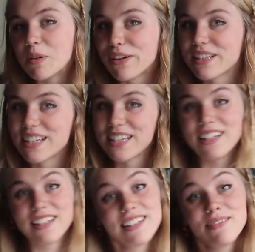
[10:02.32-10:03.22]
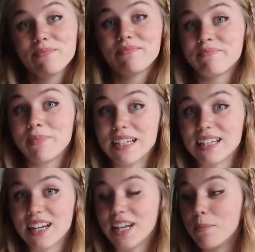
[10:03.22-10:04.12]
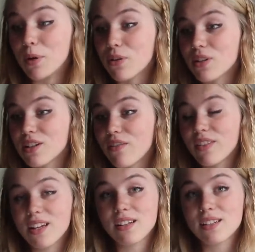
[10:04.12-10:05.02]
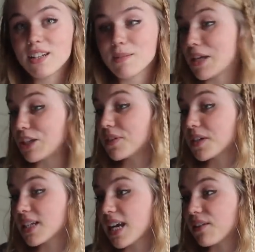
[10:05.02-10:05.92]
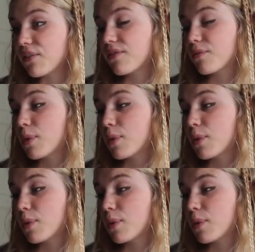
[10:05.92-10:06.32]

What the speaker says: box is basically a box of things to make you feel safe